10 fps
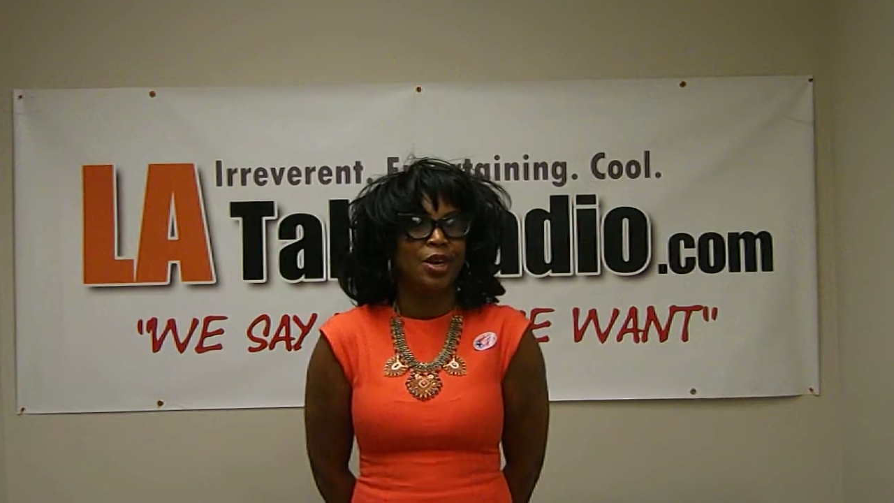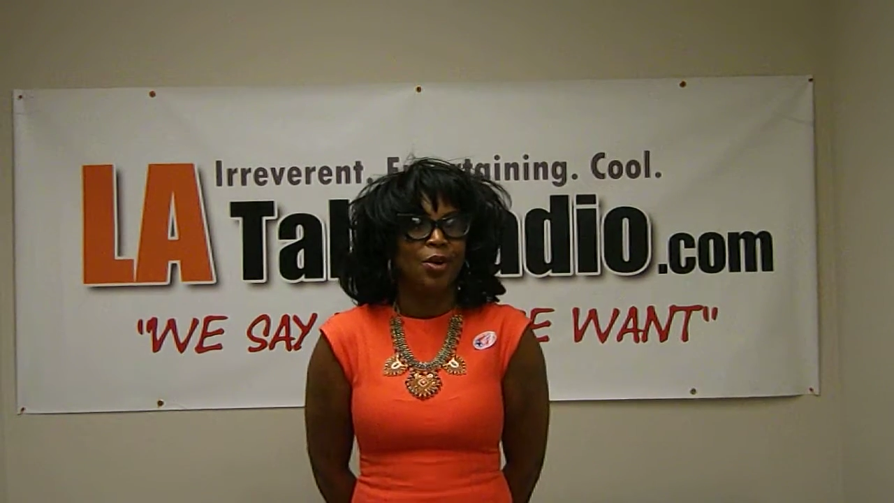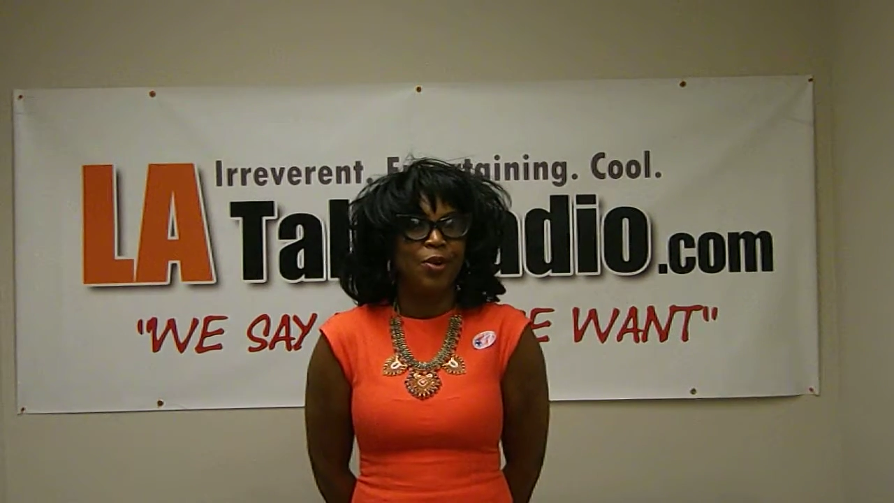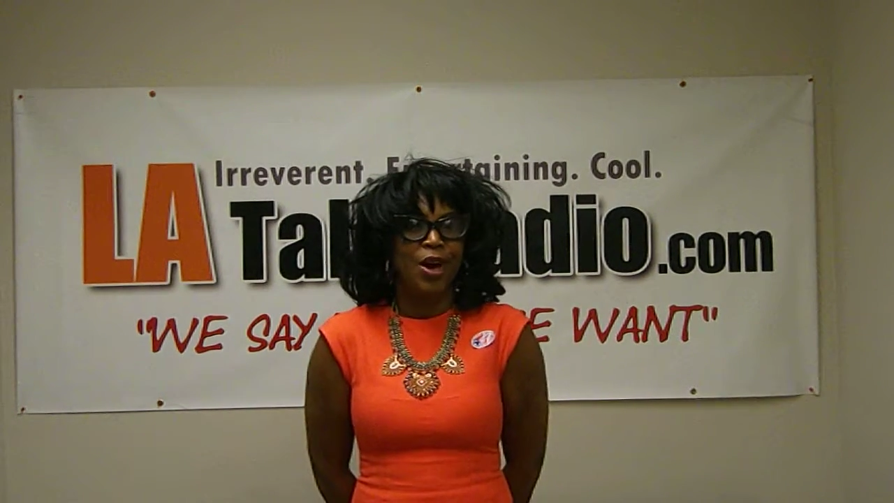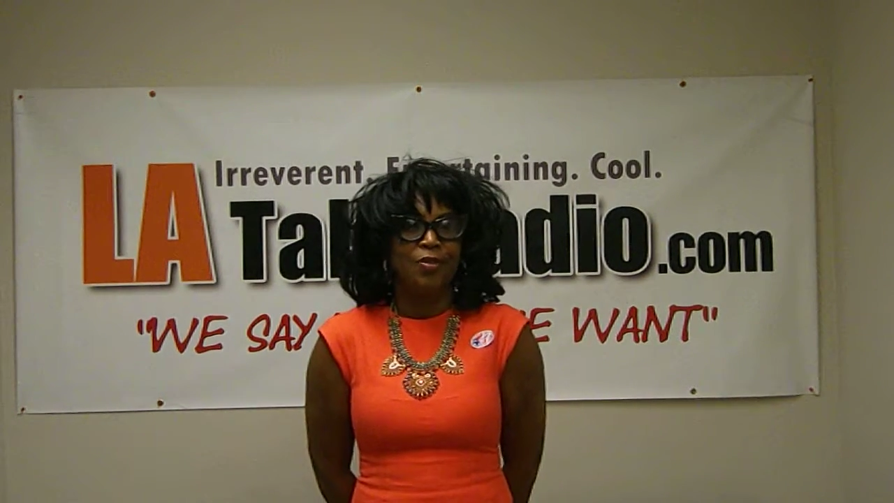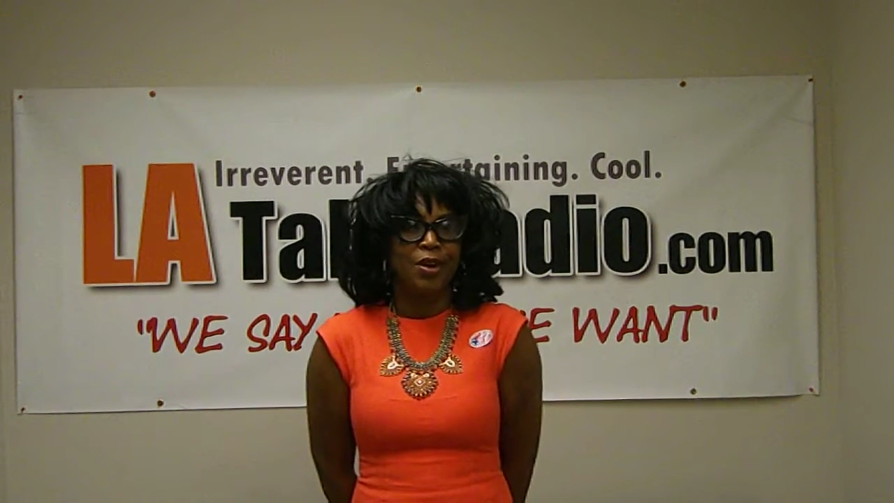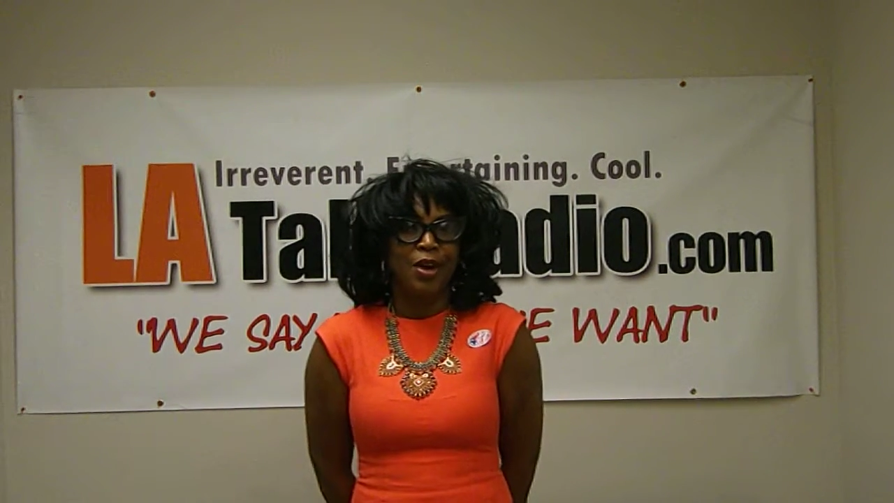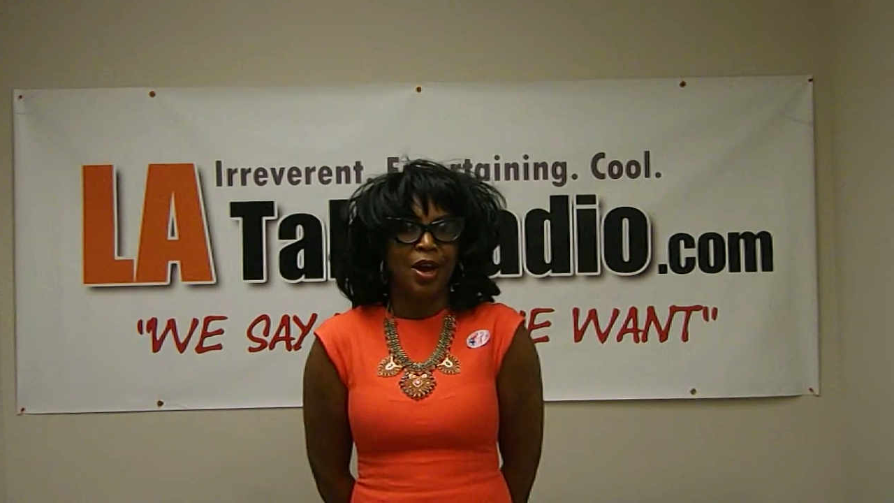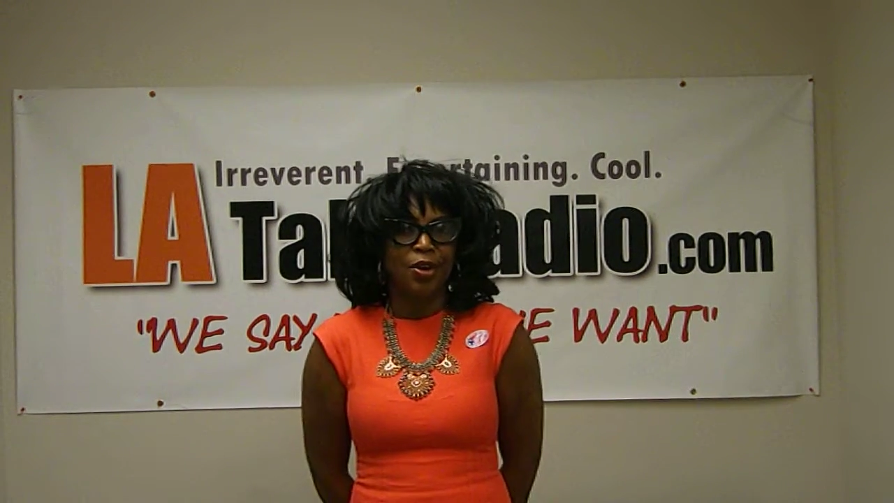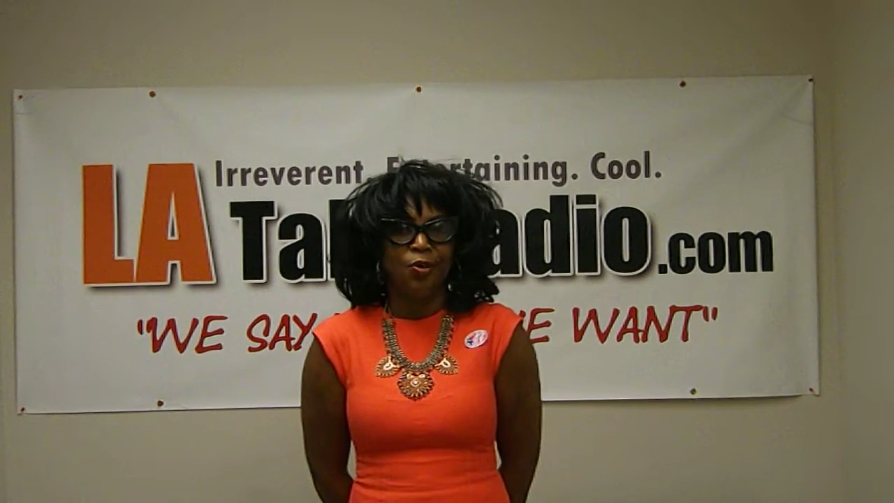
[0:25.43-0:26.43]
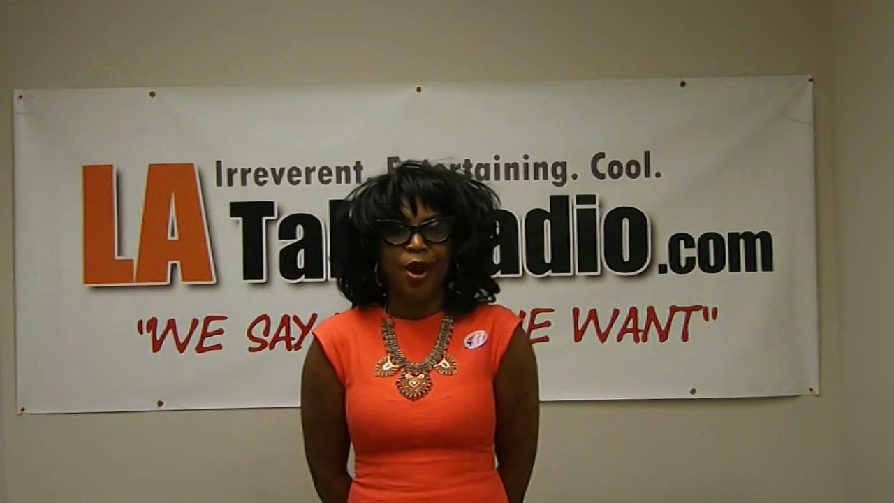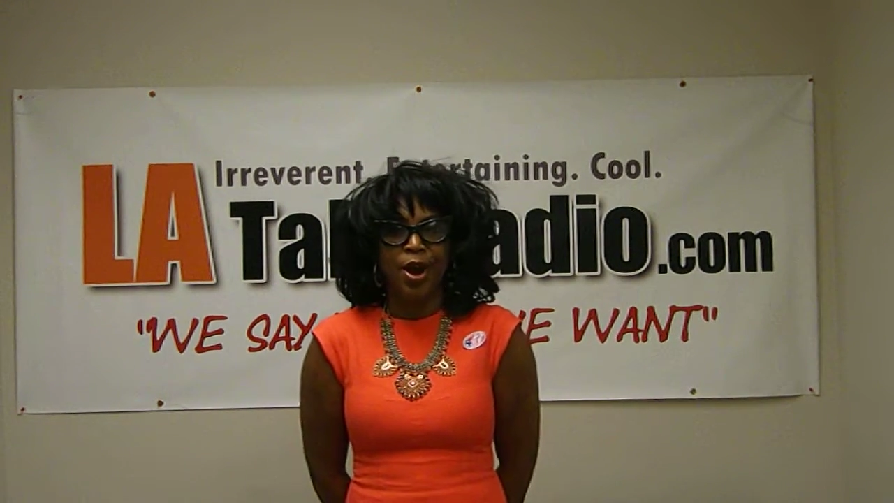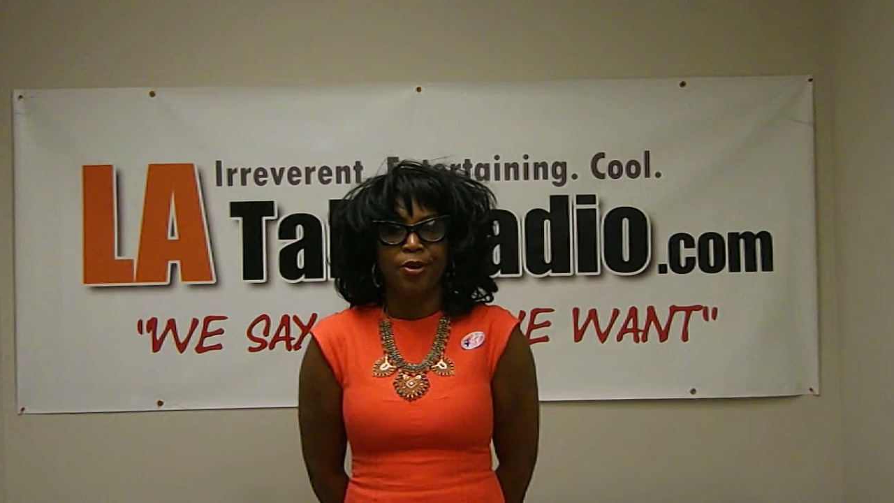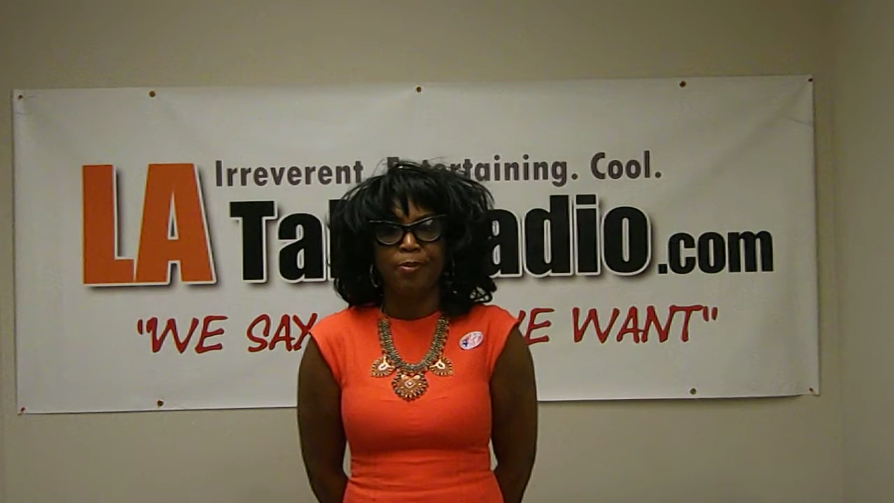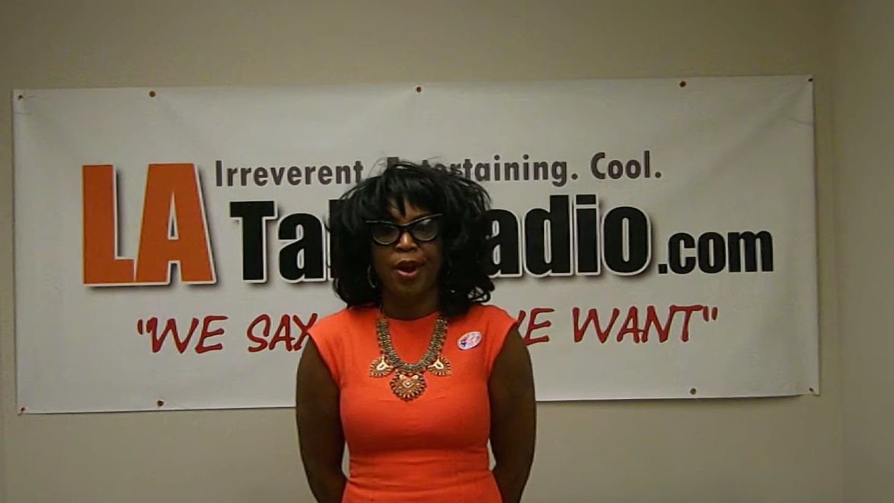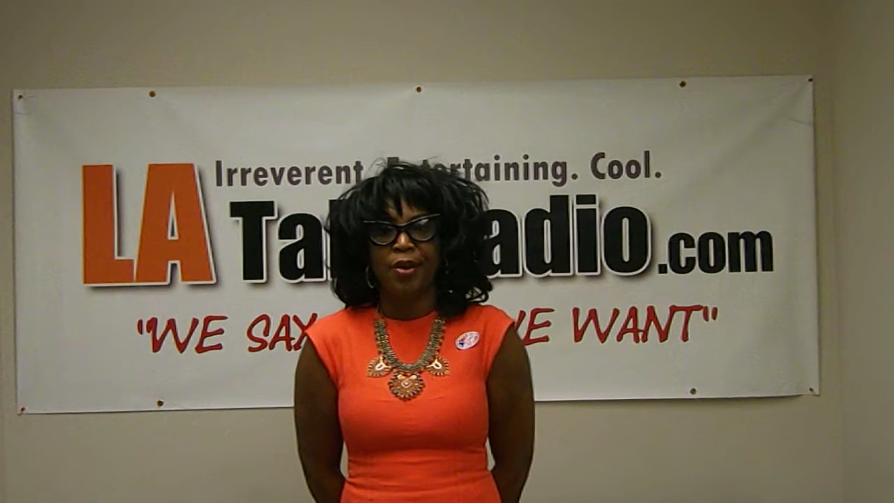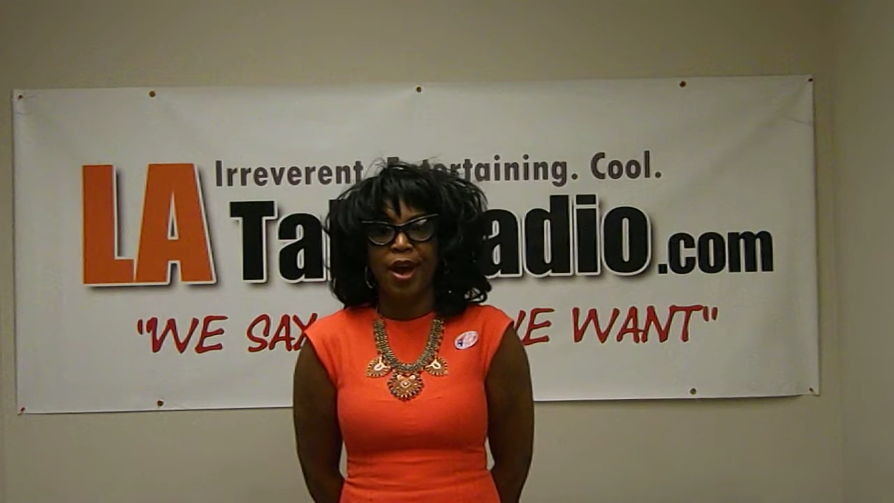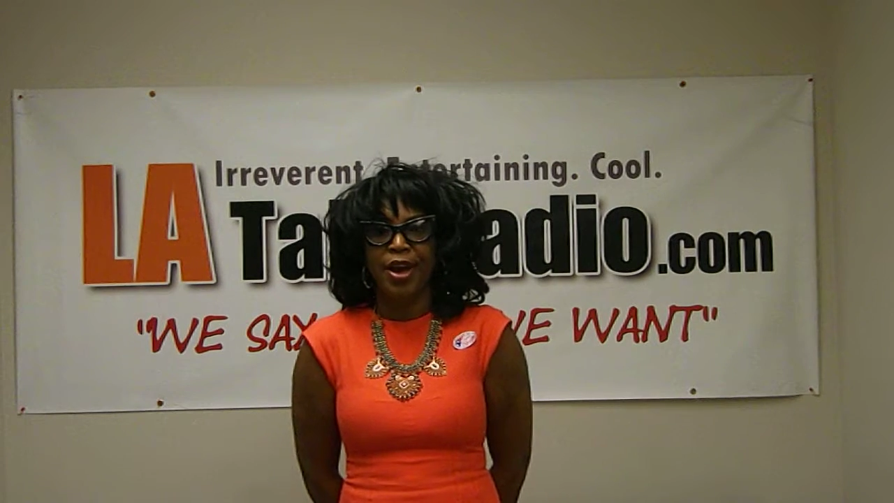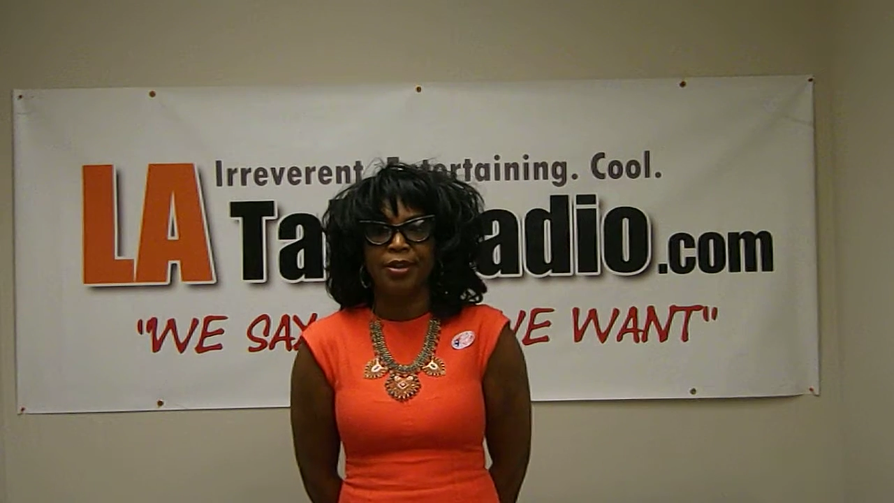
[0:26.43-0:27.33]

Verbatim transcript: We covered a lot of ground about how